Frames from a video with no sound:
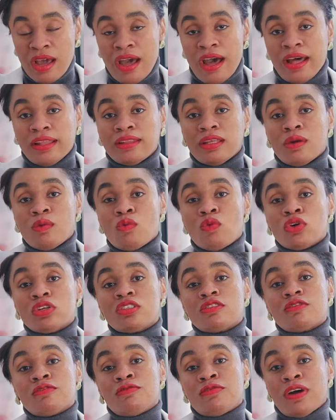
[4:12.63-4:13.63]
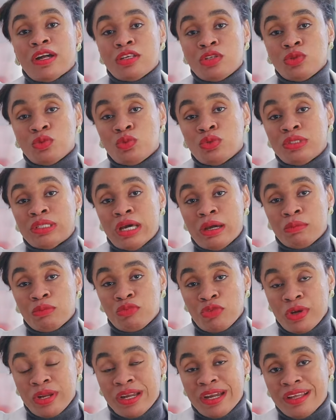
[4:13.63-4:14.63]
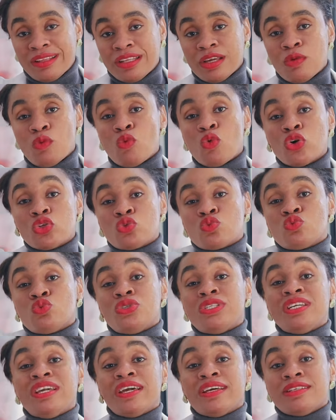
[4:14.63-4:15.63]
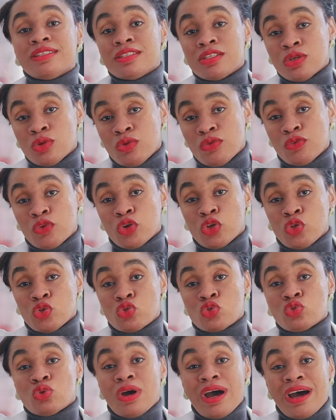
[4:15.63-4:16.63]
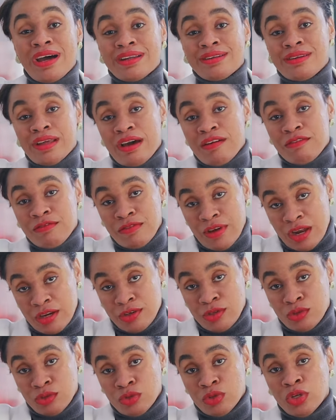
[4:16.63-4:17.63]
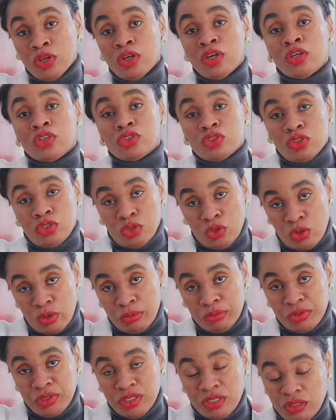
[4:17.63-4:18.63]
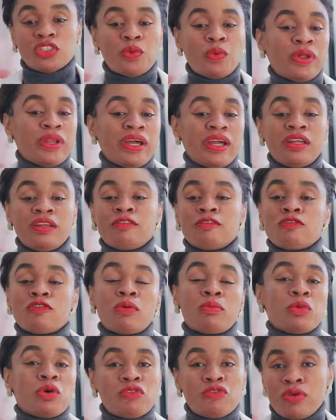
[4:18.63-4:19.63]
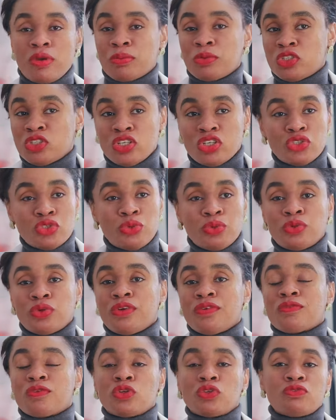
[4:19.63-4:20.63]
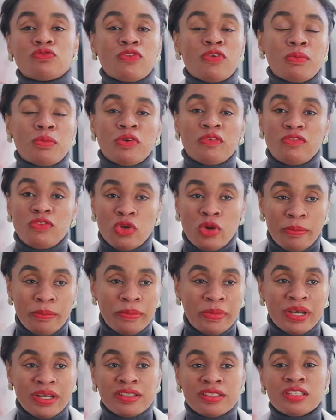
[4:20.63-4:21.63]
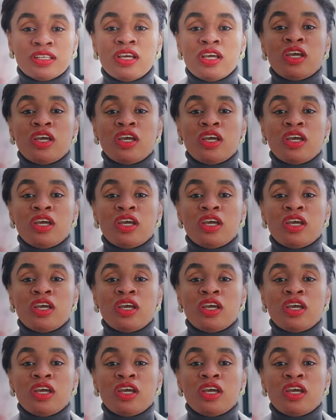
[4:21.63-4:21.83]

and then what value would that bring, and then what would it entail for you to add that value to the company? So whether in form of reputation, in form of numbers.